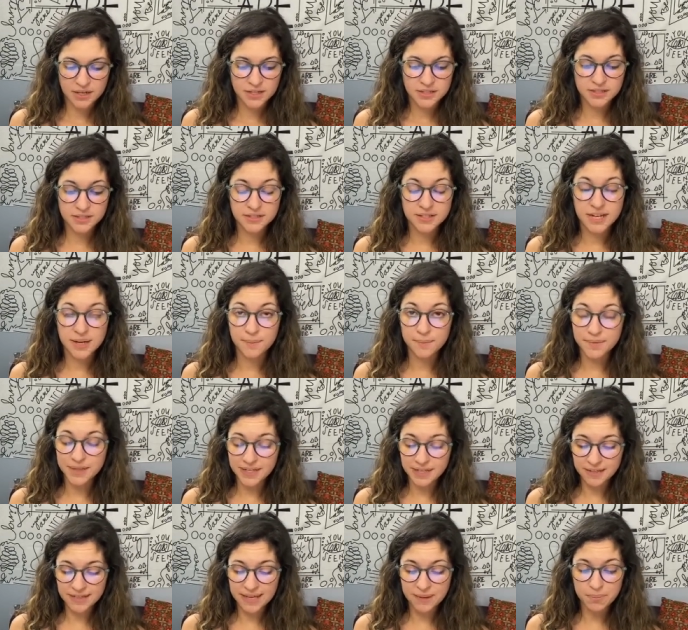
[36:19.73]

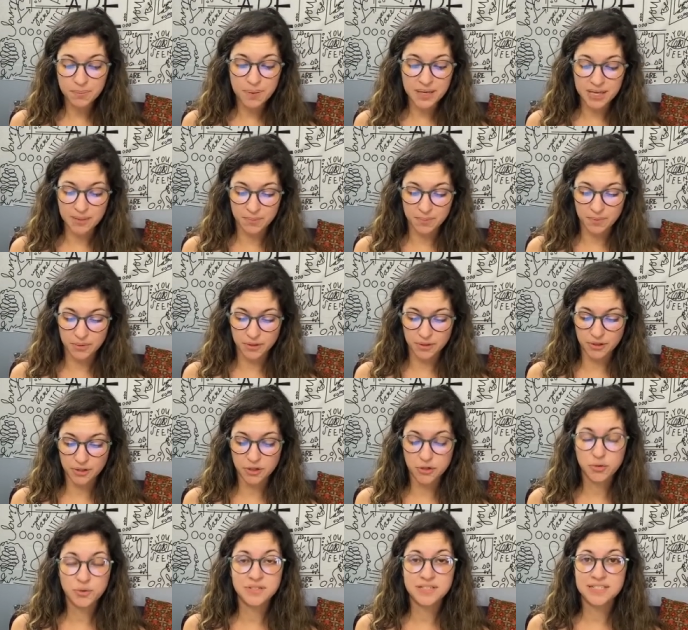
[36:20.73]
Something that people
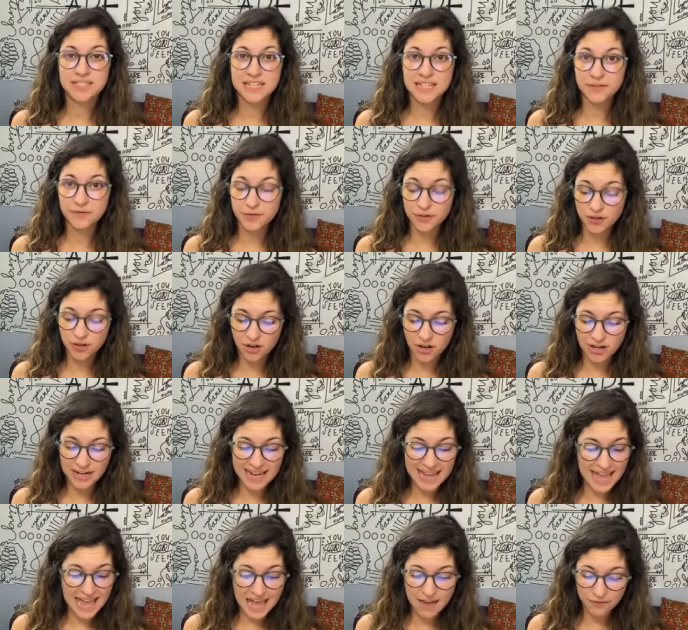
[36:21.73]
who differ on
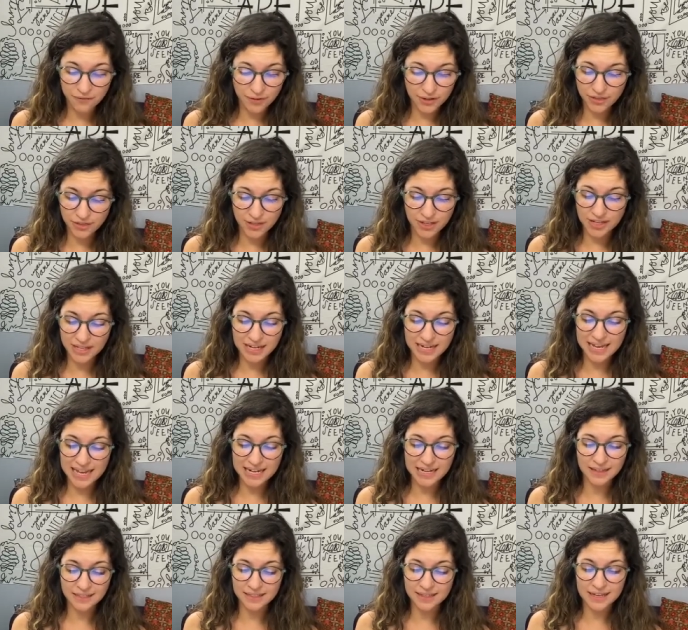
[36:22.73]
everything and
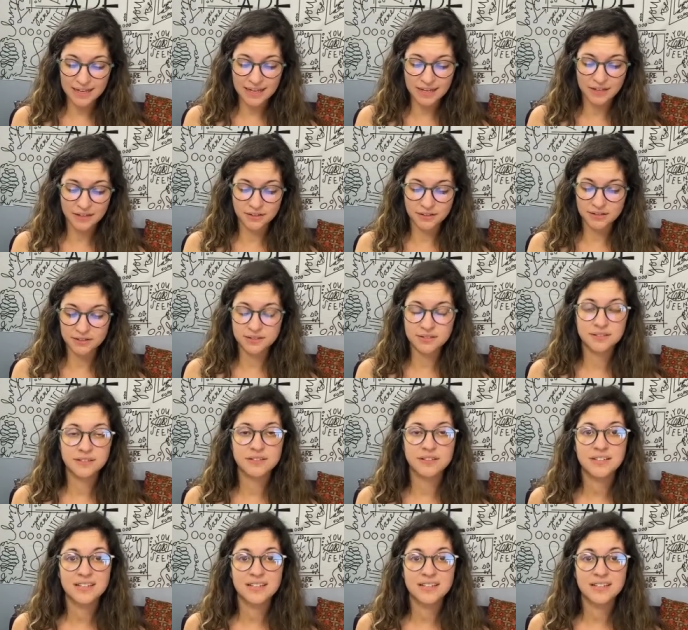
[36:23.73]
anything else